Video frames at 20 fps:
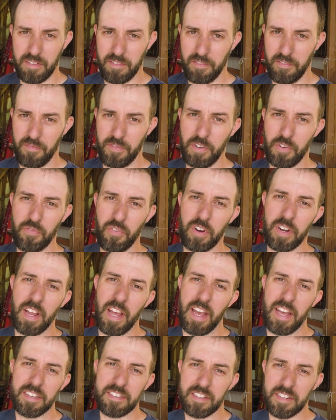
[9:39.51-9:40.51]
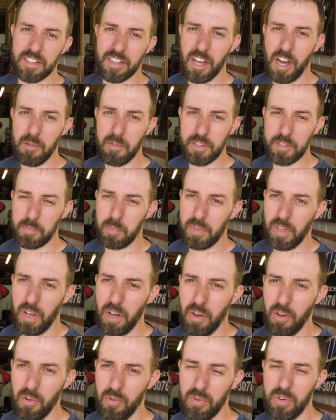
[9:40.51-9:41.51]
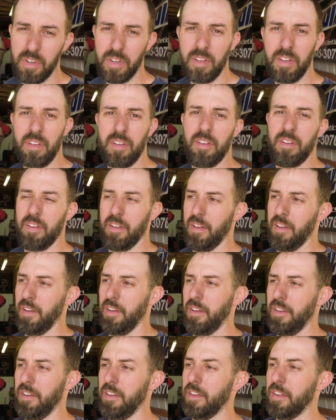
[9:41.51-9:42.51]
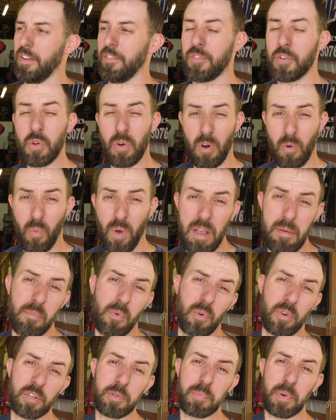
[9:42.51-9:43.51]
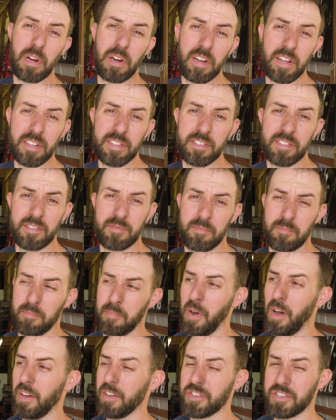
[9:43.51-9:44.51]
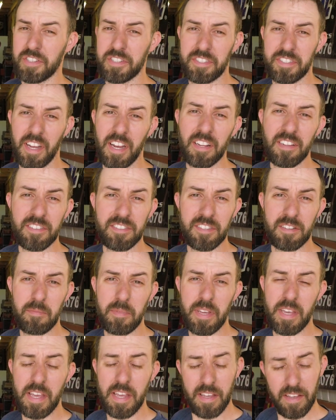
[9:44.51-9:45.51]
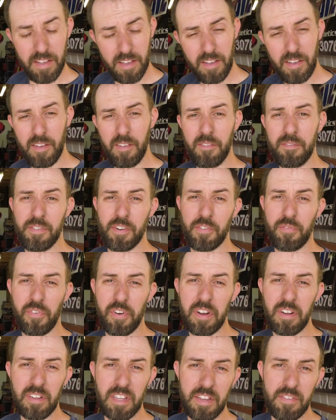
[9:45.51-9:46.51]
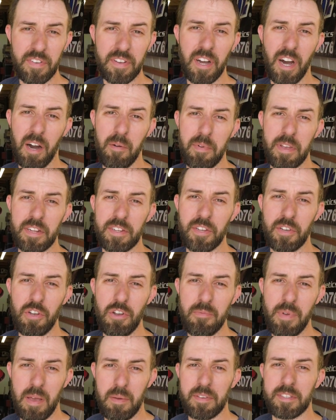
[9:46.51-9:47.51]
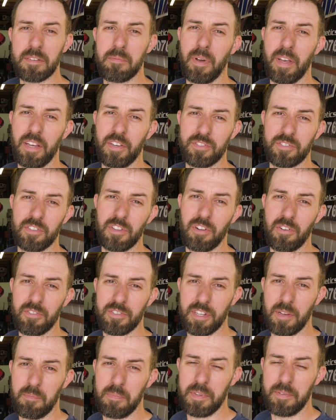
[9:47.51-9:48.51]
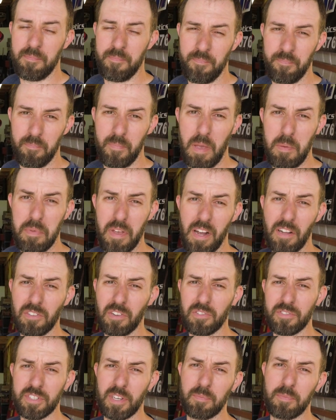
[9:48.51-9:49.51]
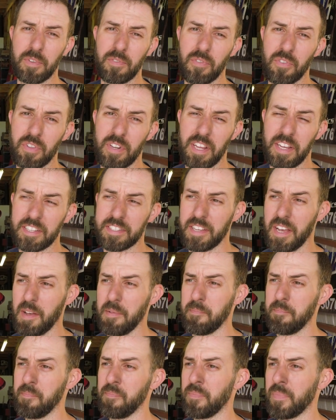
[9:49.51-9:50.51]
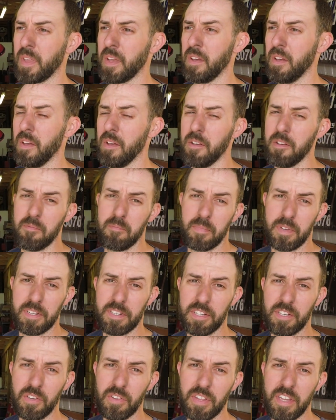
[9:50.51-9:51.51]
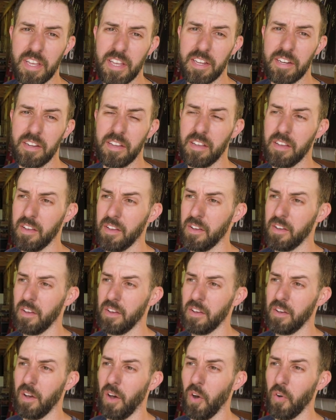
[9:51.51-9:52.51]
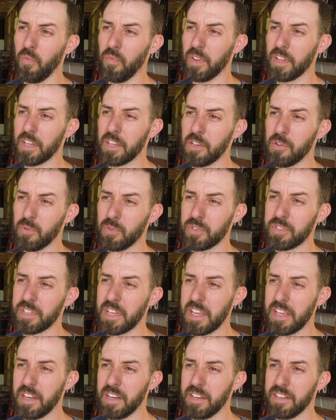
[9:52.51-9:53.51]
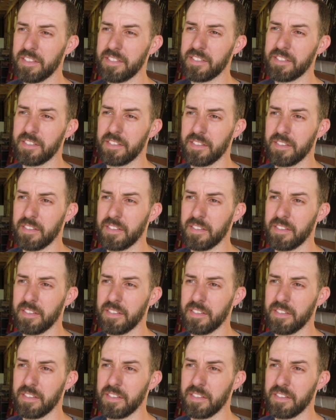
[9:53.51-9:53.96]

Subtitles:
feel free to ask in the comments below. If you are way more experienced polishing stainless than me, feel free to leave a comment too. Maybe somebody else will learn something. Maybe I'll learn something for the next time. But until then, hopefully you will see us.